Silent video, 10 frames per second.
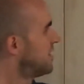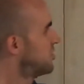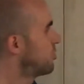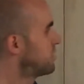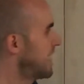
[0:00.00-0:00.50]

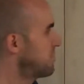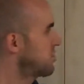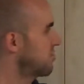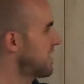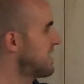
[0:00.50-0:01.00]
2 times
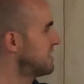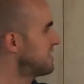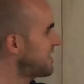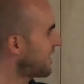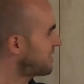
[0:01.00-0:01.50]
3 is
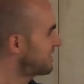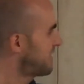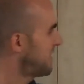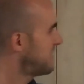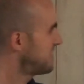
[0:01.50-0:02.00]

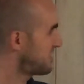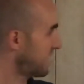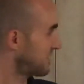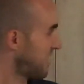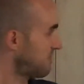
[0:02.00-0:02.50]
6,
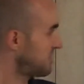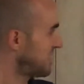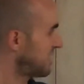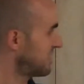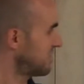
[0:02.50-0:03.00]
6 times
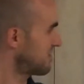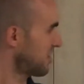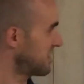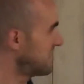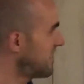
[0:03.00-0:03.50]
6 is
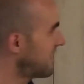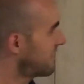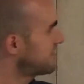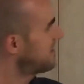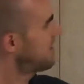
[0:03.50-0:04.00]
36,